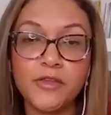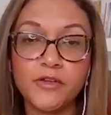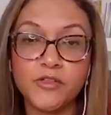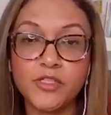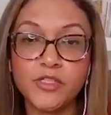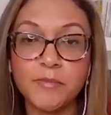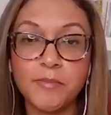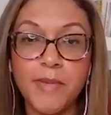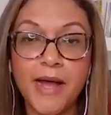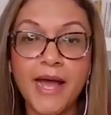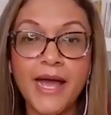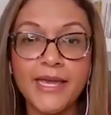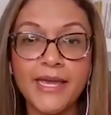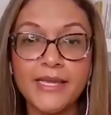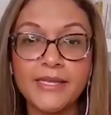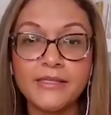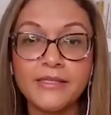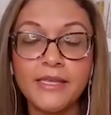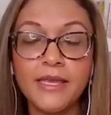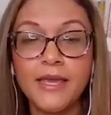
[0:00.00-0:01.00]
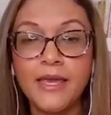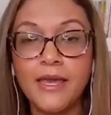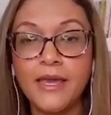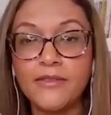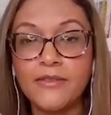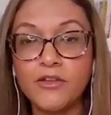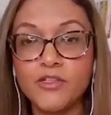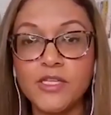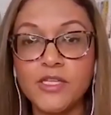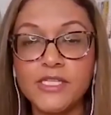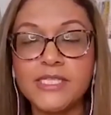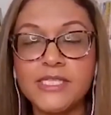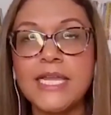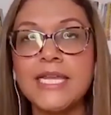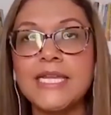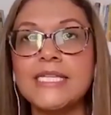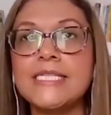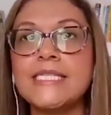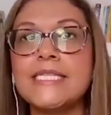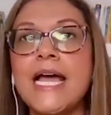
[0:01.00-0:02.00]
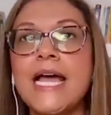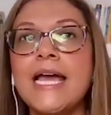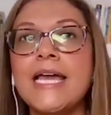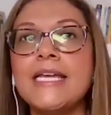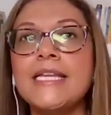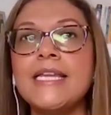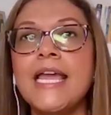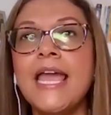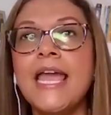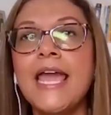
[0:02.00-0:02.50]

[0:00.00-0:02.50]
There's a buying and there's a selling side.